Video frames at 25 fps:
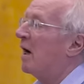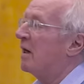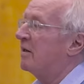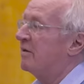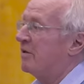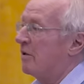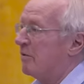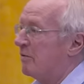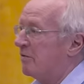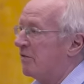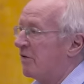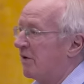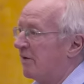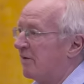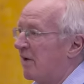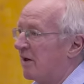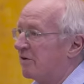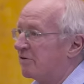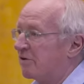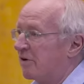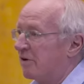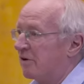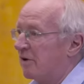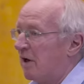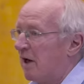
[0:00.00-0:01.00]
I don't think
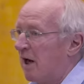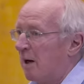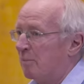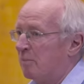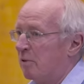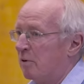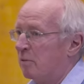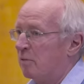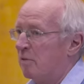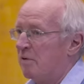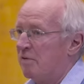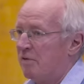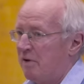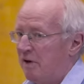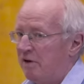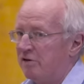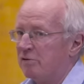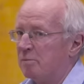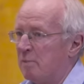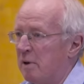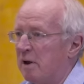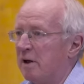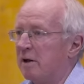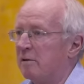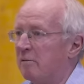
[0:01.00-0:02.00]
that's going to happen with
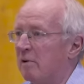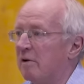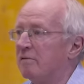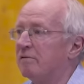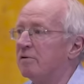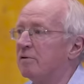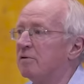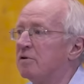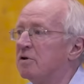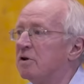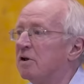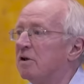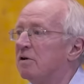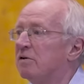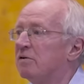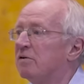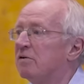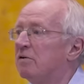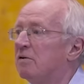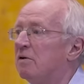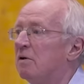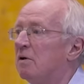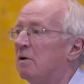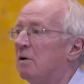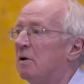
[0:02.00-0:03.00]
these million refugees.
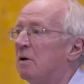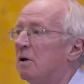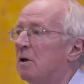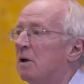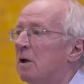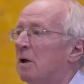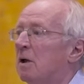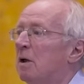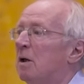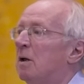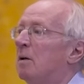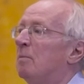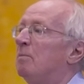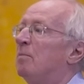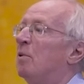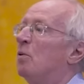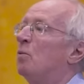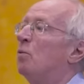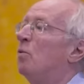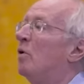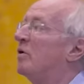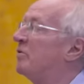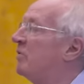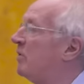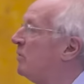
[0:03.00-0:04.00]
But
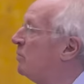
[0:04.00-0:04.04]
what